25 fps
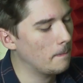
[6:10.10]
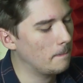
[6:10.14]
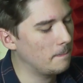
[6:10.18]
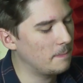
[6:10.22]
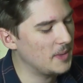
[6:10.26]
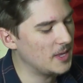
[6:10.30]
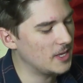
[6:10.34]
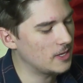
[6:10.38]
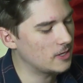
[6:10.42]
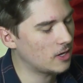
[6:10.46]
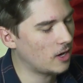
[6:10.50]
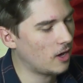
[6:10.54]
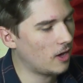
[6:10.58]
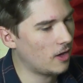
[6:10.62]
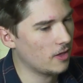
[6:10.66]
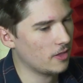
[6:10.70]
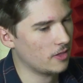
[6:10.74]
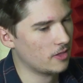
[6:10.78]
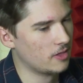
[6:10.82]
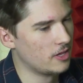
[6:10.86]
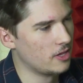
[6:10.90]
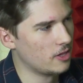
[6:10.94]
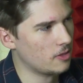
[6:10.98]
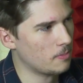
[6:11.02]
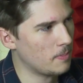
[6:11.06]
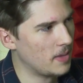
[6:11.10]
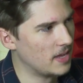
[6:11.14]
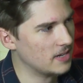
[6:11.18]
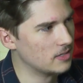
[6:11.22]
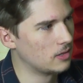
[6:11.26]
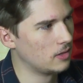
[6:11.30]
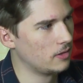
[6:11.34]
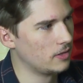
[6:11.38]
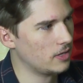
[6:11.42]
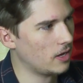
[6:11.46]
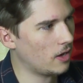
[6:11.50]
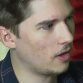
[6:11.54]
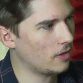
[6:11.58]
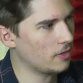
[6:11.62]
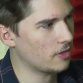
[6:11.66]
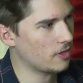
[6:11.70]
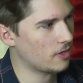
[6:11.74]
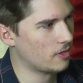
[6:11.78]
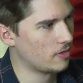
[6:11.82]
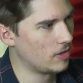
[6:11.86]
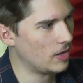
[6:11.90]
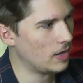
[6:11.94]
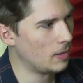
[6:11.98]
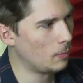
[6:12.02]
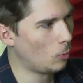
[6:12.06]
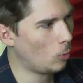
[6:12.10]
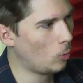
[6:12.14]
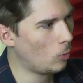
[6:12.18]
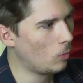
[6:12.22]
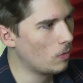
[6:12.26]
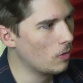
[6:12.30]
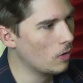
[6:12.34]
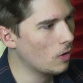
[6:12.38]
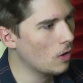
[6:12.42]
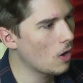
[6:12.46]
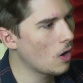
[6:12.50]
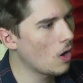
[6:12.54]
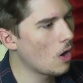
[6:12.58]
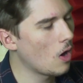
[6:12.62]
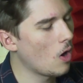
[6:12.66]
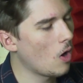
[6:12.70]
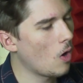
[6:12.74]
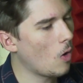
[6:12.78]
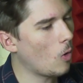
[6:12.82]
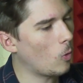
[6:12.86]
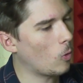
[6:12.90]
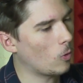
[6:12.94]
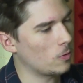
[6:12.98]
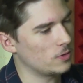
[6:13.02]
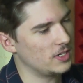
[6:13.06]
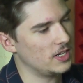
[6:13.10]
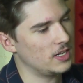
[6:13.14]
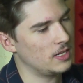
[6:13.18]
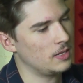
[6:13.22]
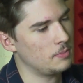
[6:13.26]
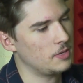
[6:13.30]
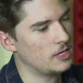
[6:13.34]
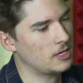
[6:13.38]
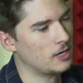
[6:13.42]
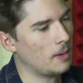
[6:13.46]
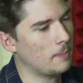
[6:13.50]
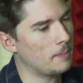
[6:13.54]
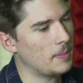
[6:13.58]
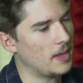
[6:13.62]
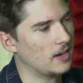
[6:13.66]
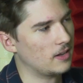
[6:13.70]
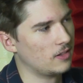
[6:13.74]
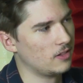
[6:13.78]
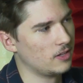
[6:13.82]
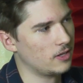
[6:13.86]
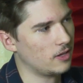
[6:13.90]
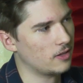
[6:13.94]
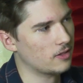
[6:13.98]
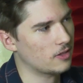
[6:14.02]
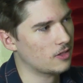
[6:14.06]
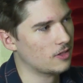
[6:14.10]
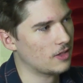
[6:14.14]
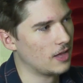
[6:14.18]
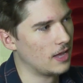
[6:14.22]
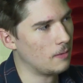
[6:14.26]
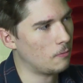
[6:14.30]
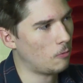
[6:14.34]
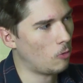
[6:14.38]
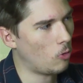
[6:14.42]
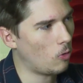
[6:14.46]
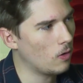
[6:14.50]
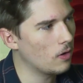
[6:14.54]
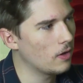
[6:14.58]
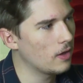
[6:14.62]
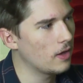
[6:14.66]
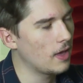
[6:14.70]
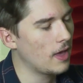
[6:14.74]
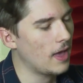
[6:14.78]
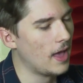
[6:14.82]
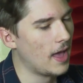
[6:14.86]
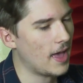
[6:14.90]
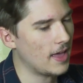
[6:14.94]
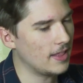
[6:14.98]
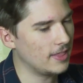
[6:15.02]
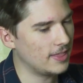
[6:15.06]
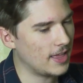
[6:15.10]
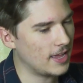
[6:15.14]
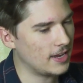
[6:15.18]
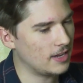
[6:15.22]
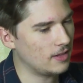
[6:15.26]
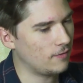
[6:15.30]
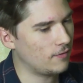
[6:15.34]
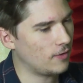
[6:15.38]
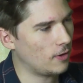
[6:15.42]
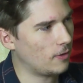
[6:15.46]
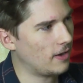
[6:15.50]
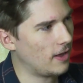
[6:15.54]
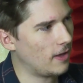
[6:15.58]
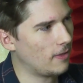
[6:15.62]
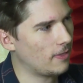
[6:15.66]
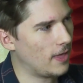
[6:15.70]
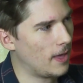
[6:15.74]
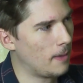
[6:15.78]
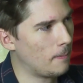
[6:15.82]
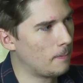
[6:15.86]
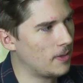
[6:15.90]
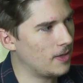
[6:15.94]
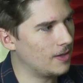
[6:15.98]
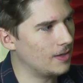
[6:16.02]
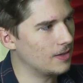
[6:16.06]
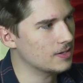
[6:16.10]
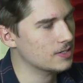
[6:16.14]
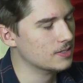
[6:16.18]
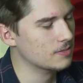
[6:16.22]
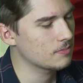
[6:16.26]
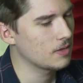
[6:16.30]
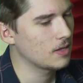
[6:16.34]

because he's mentally unstable, or did he become mentally unstable and then he fell down that pit?